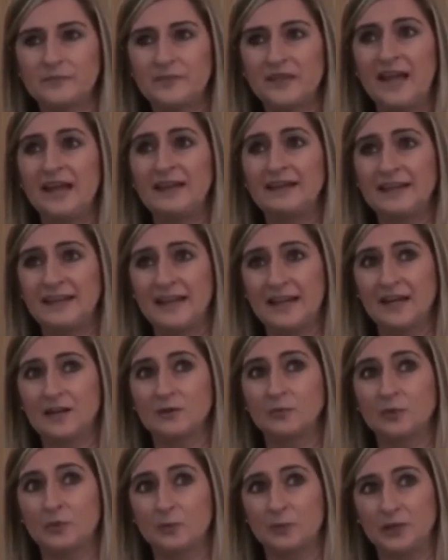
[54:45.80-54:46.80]
And again,
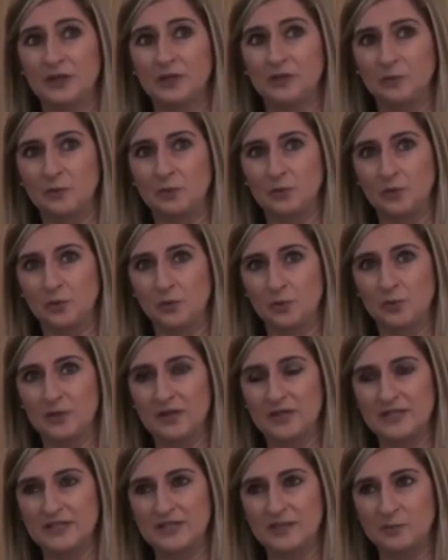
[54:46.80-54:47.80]
we're bringing up our core
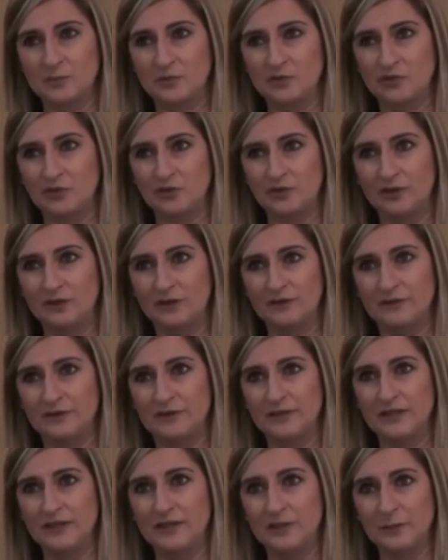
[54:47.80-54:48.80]
body temperature. And if you
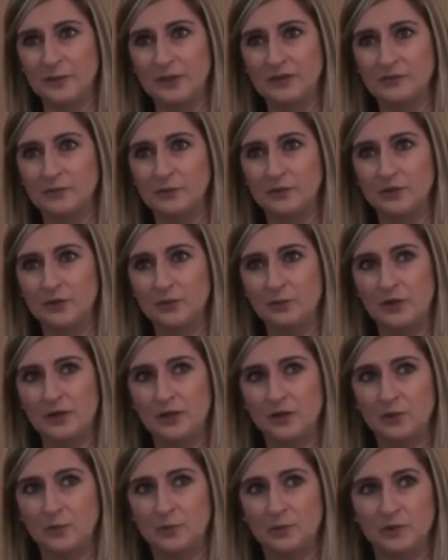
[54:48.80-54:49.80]
think about it, when you wake
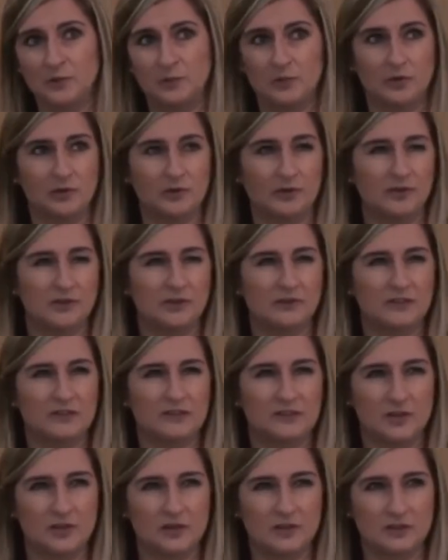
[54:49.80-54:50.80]
up in the morning, you're
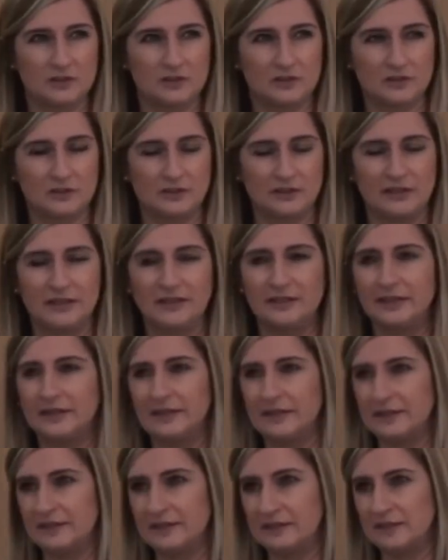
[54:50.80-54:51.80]
exhausted, and then you get
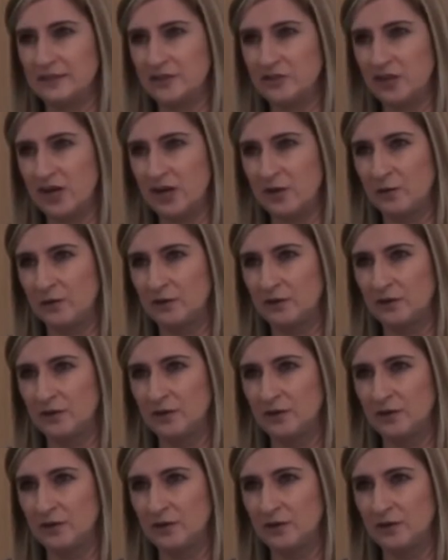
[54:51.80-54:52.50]
into the shower.